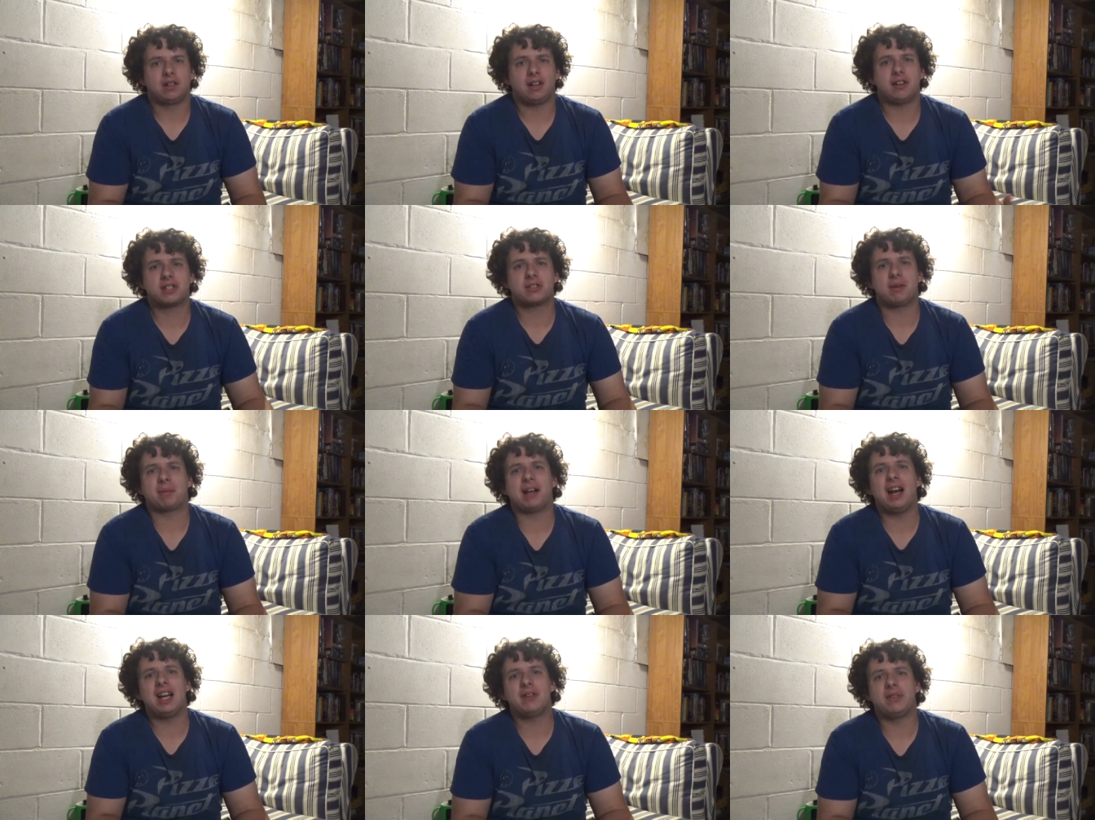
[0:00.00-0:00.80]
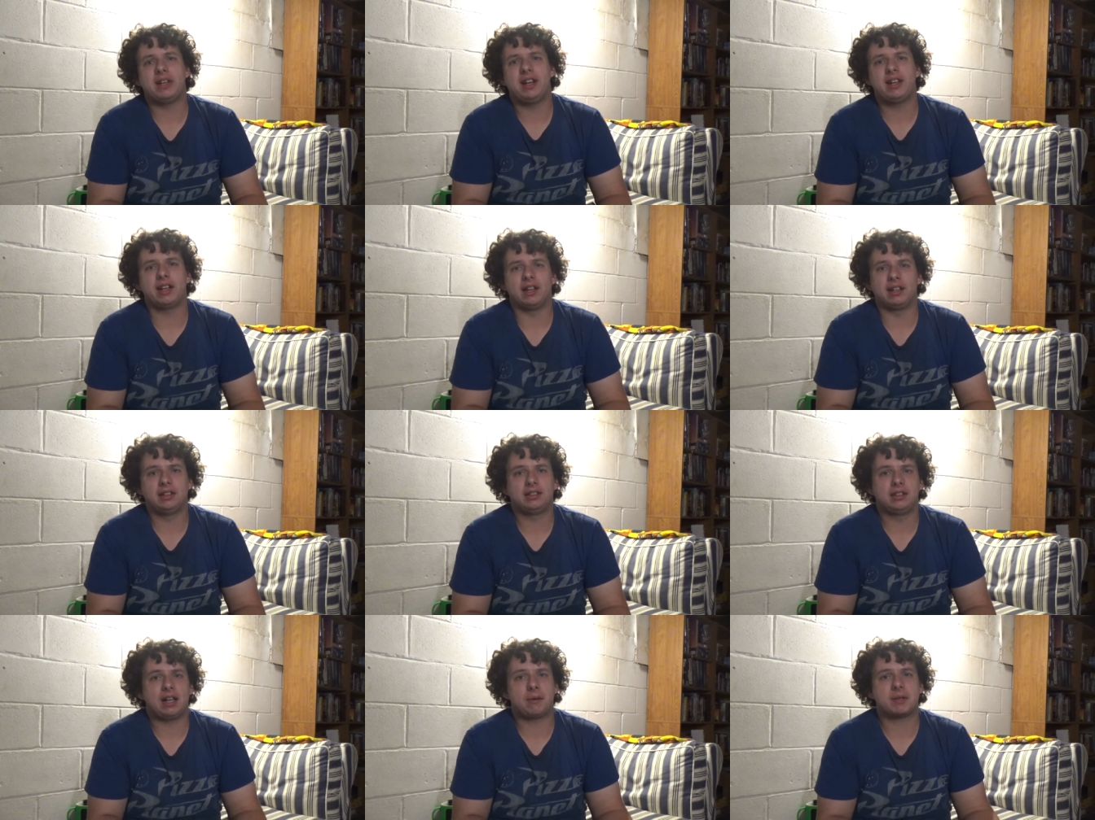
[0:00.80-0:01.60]
Also, I'm kind of an idiot.
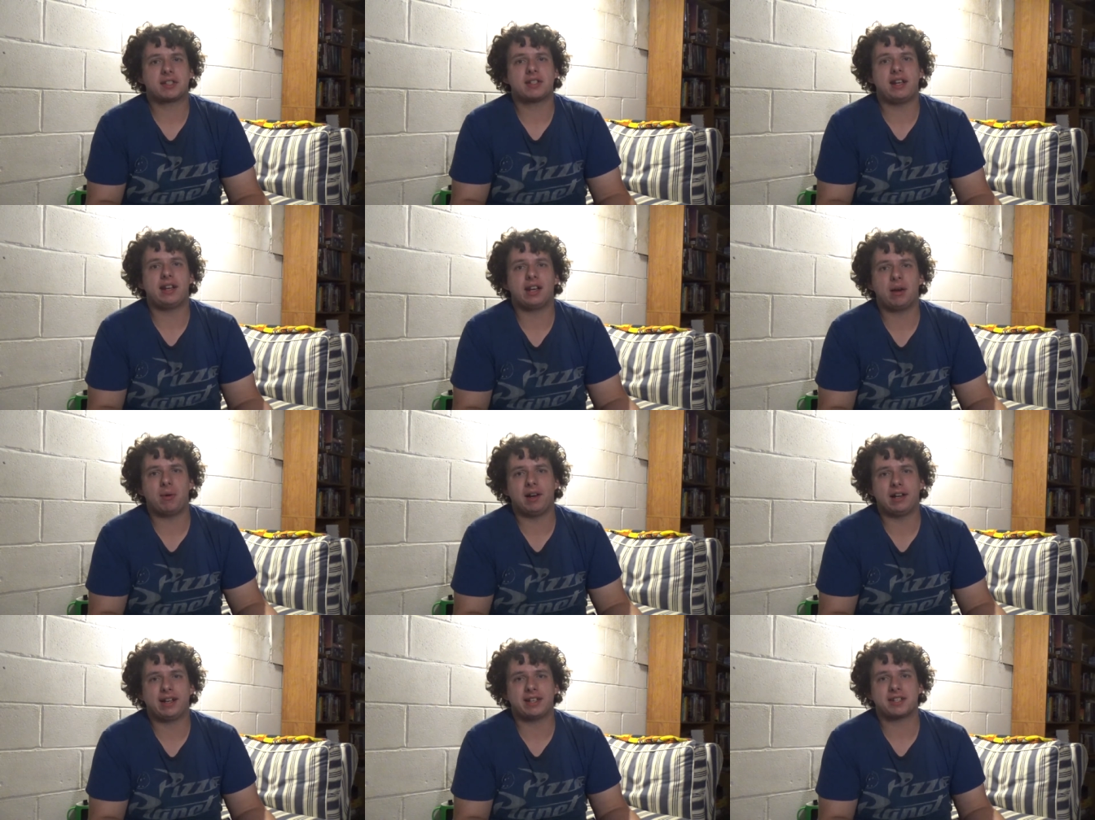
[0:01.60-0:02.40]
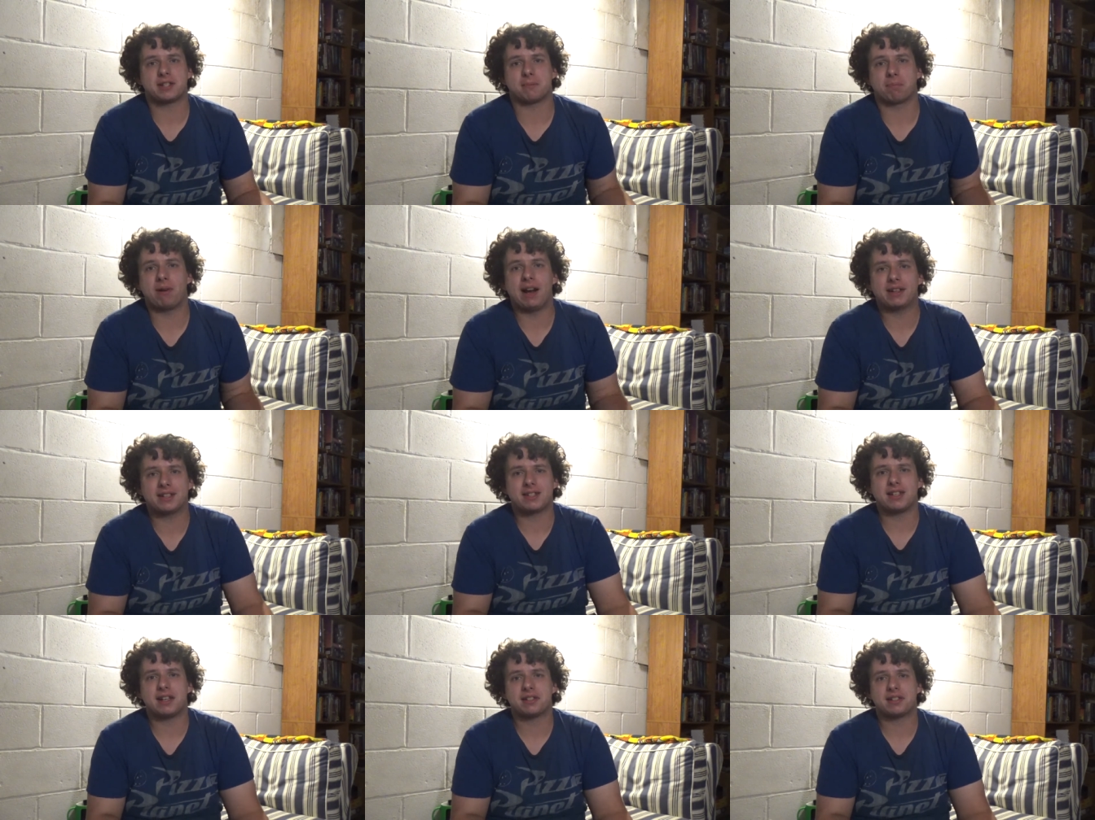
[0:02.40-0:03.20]
I was saying I want to get to some
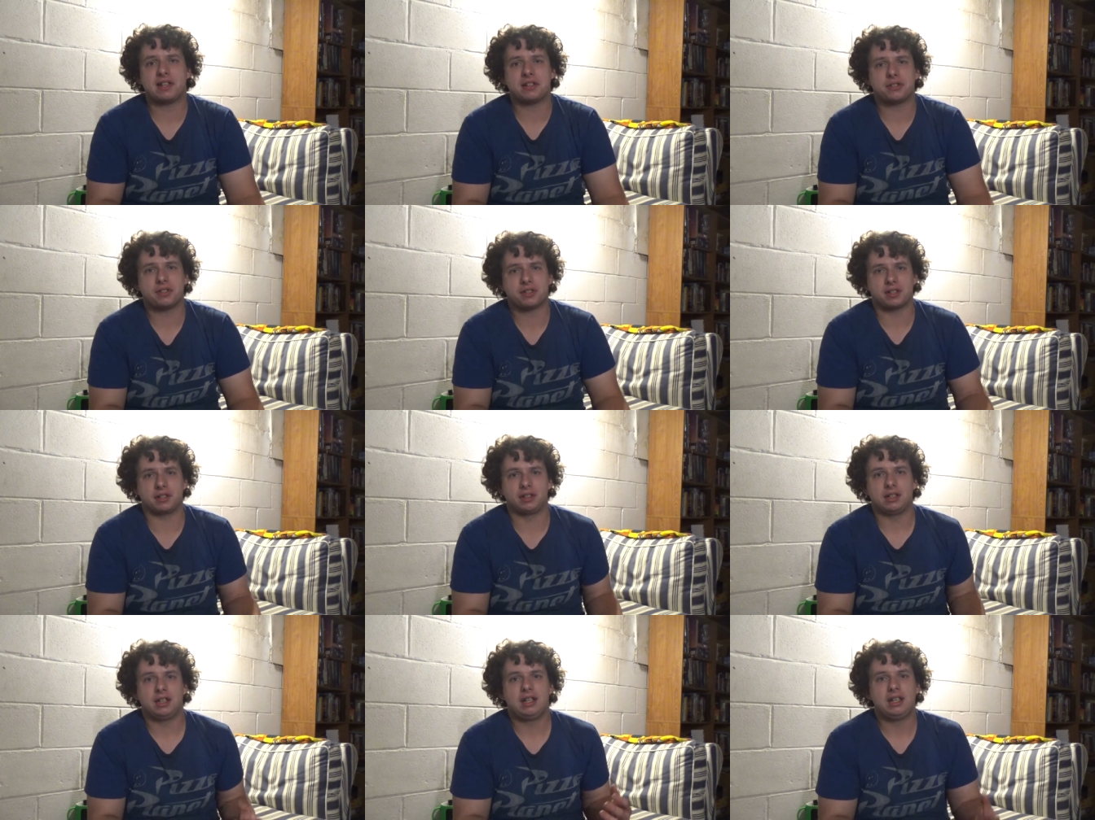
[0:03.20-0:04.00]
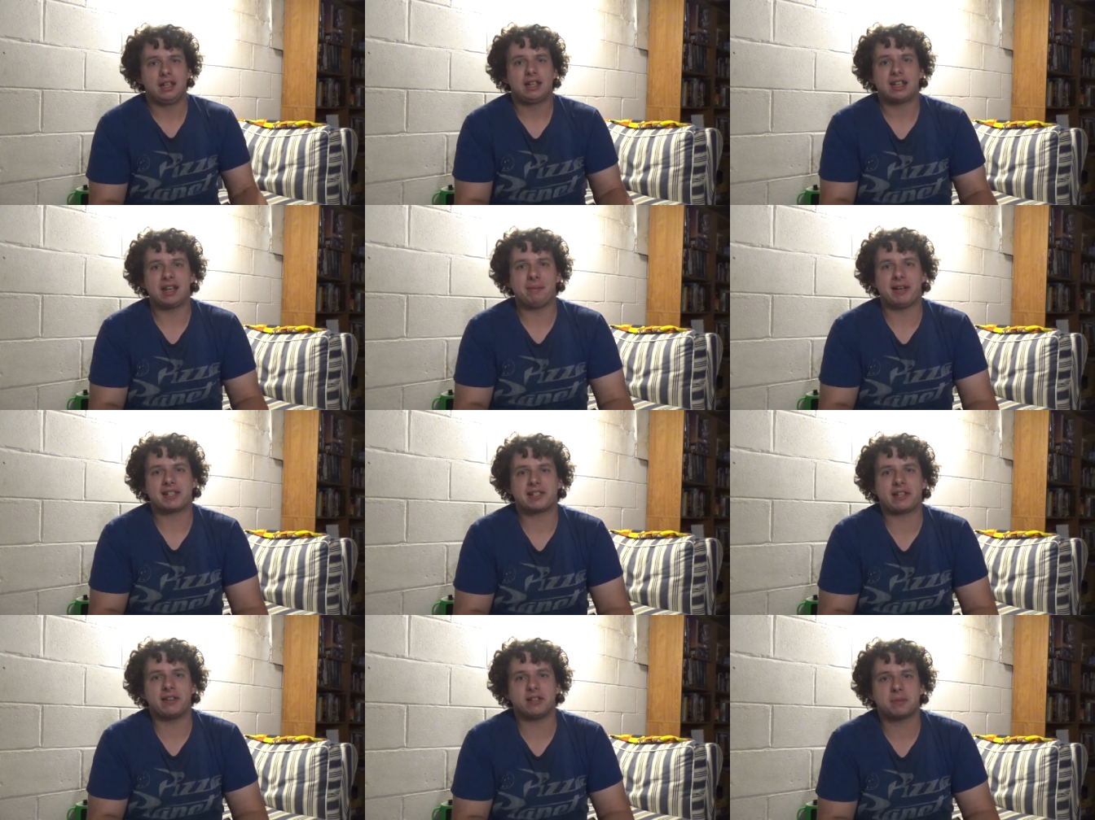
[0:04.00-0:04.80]
practice ice sessions and get my
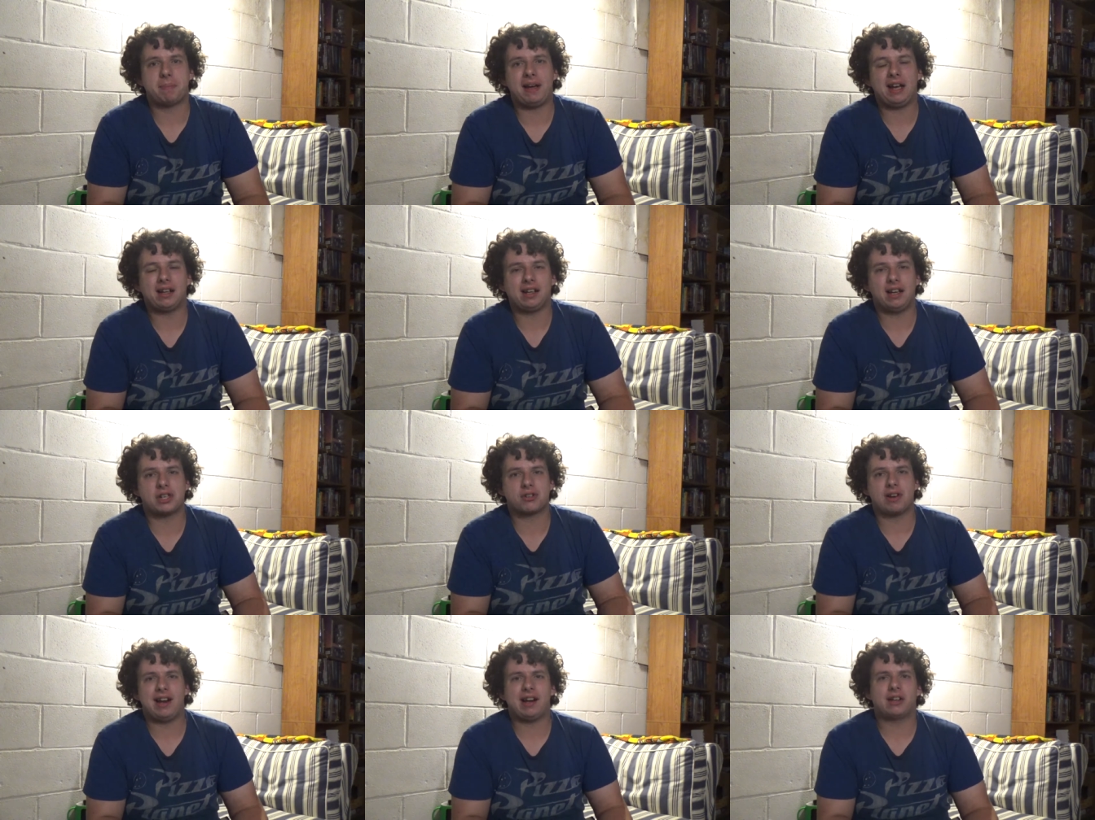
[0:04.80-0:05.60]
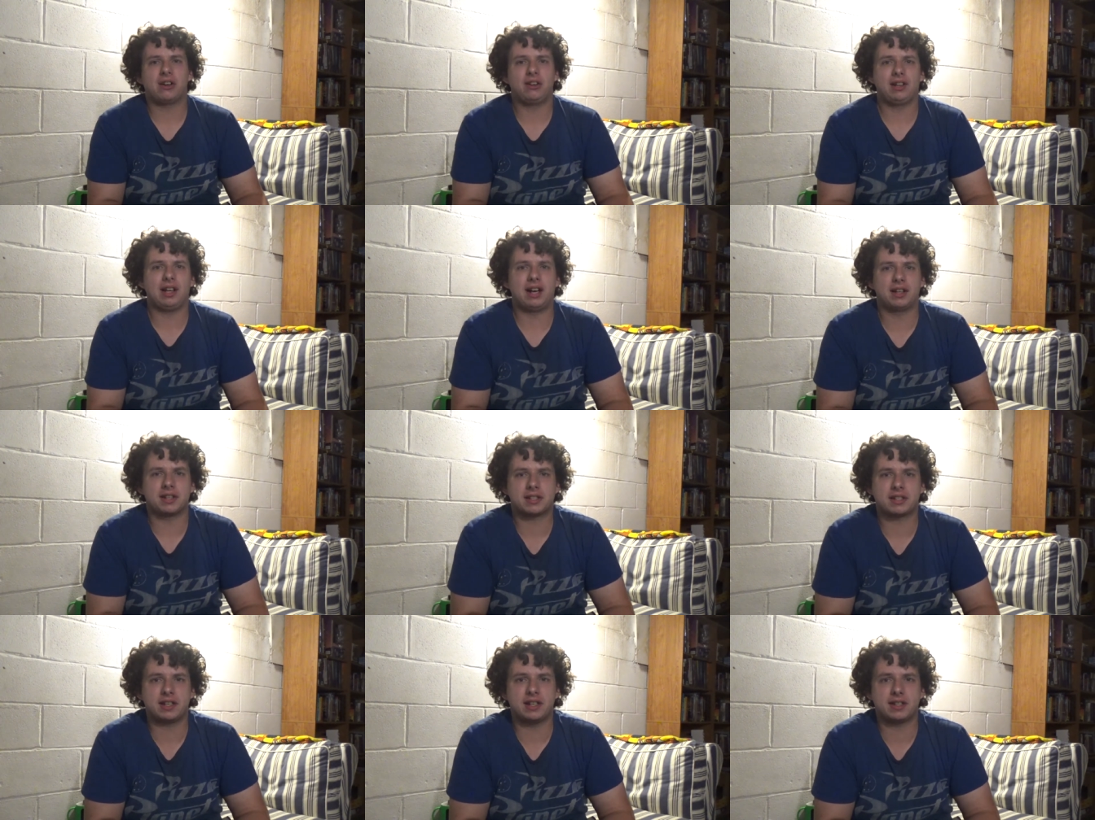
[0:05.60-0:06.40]
skills back on track early on in the
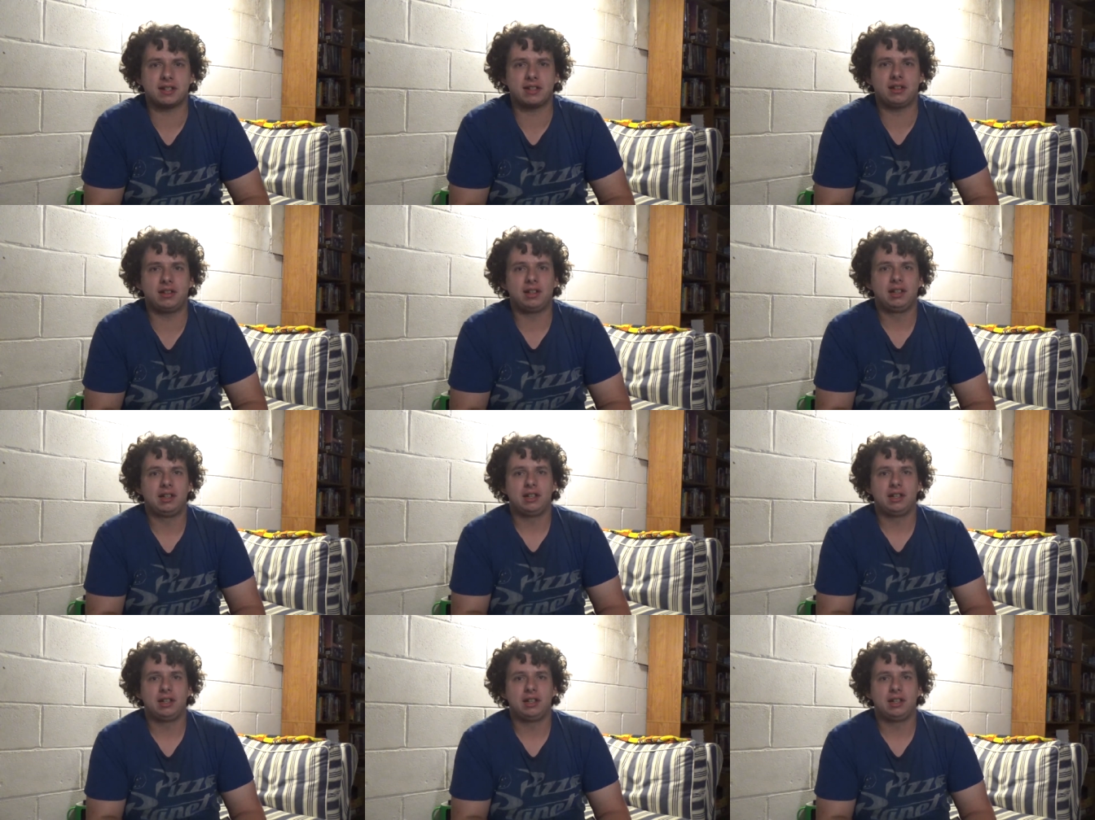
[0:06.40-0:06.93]
season,